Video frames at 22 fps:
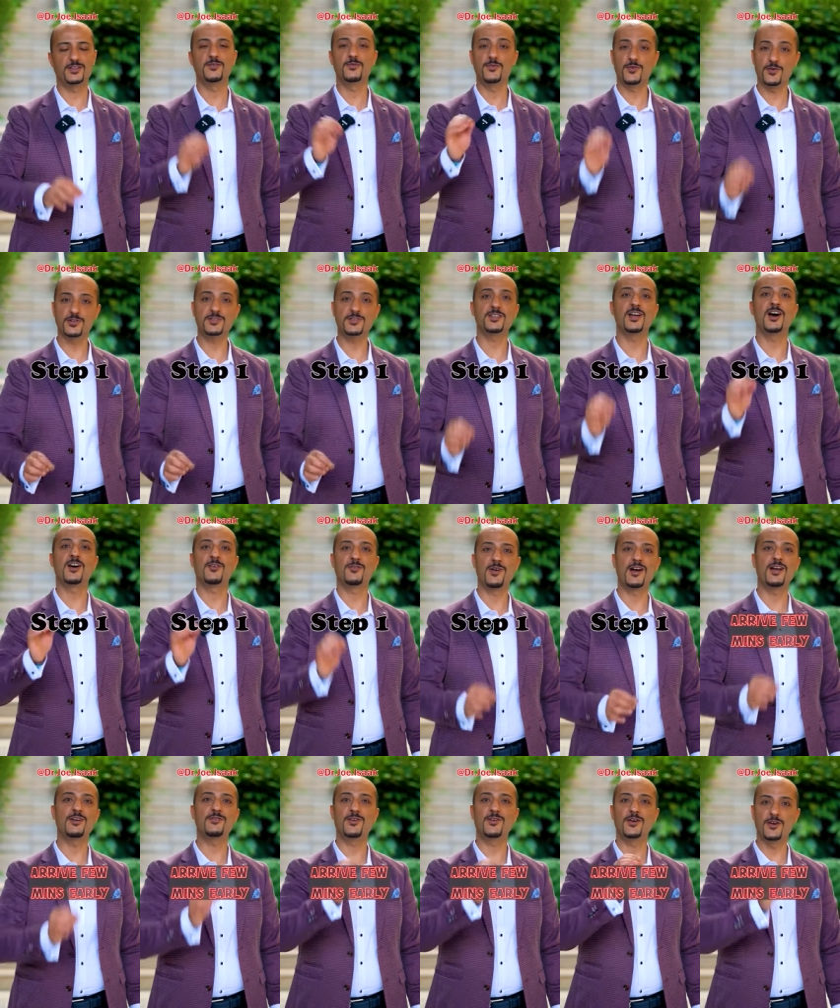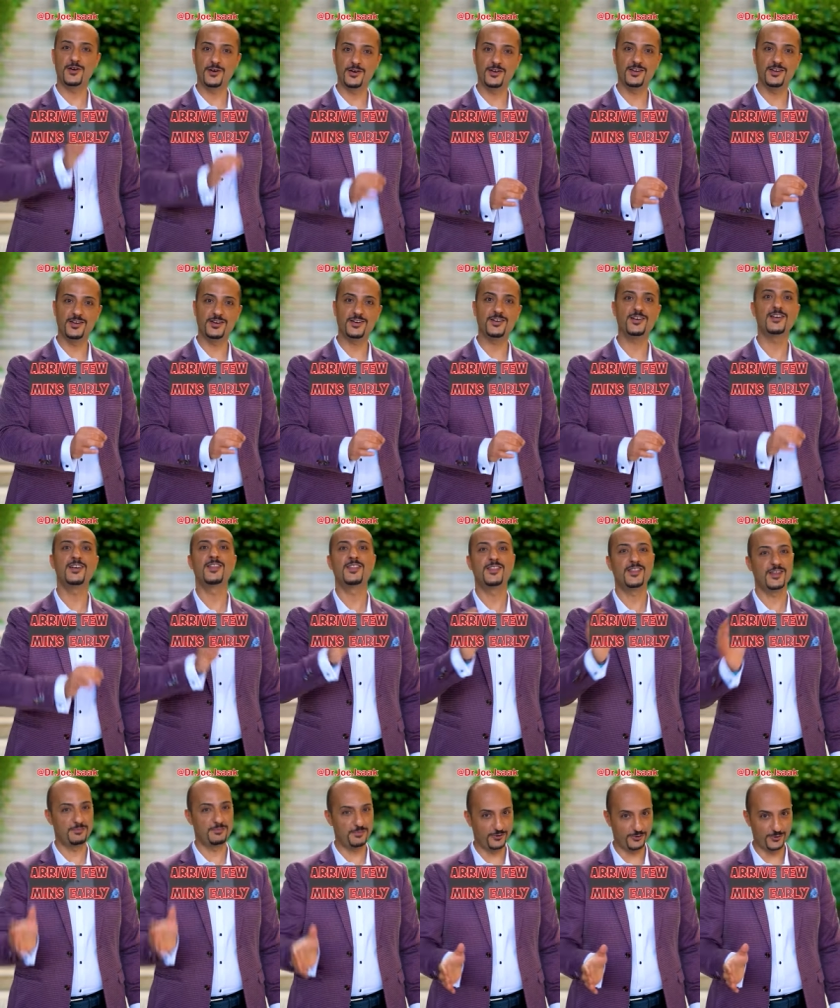First, arrive earlier
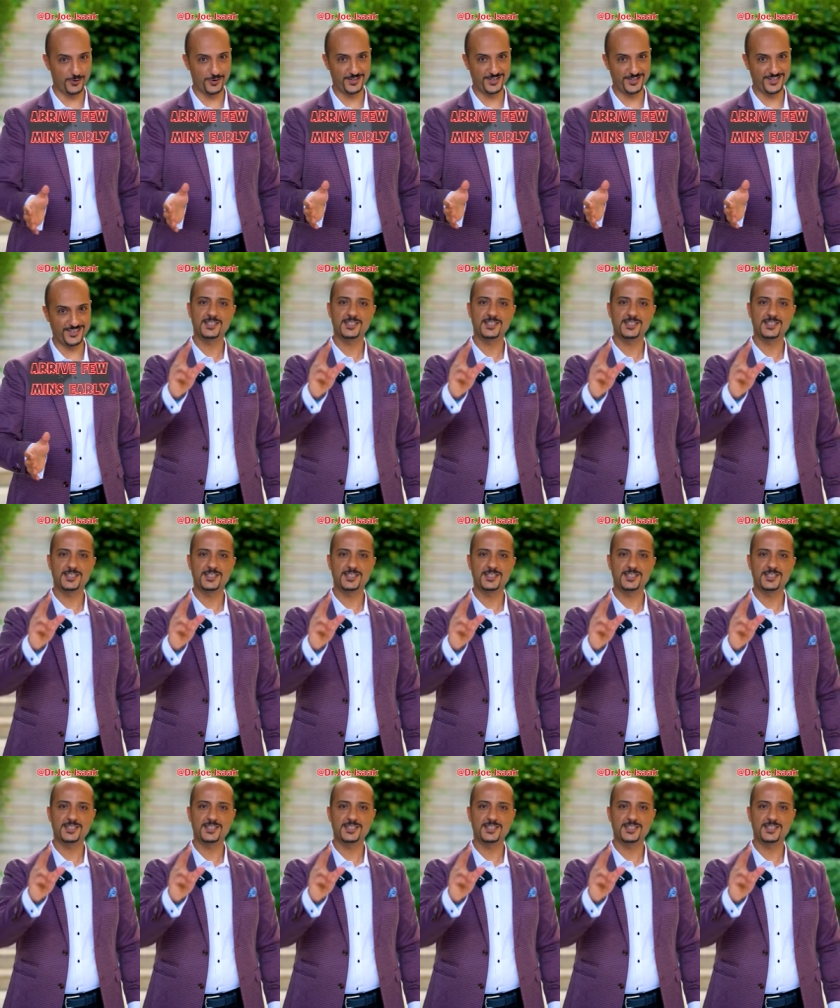than majority.